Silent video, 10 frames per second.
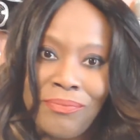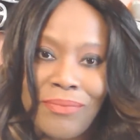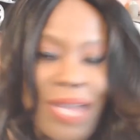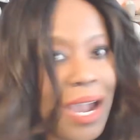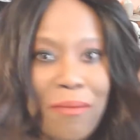
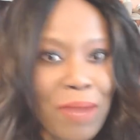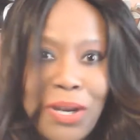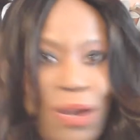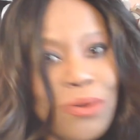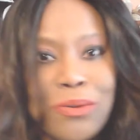
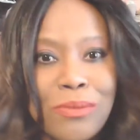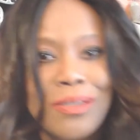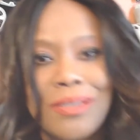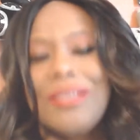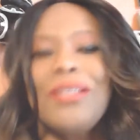
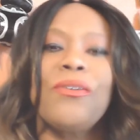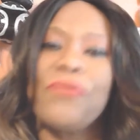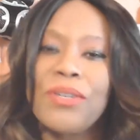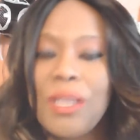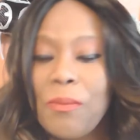The
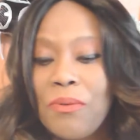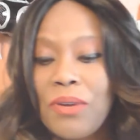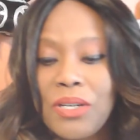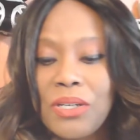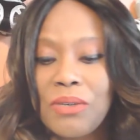first couple
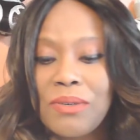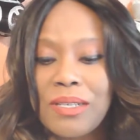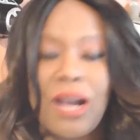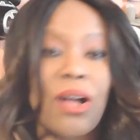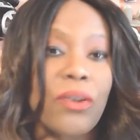we're going to do is,
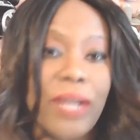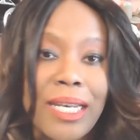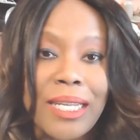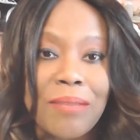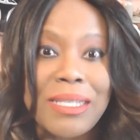I called her
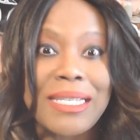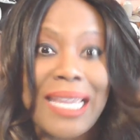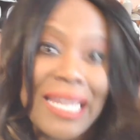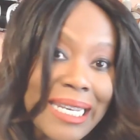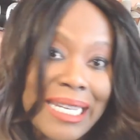India, but it's
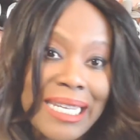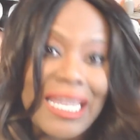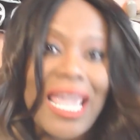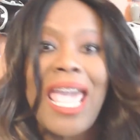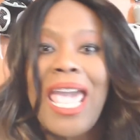
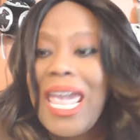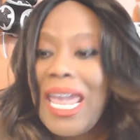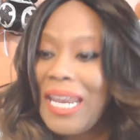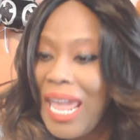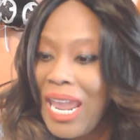Indy
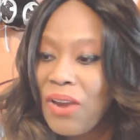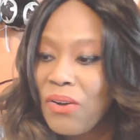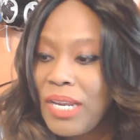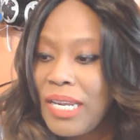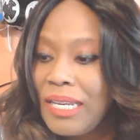and
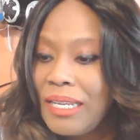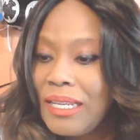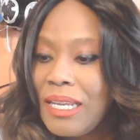Harry.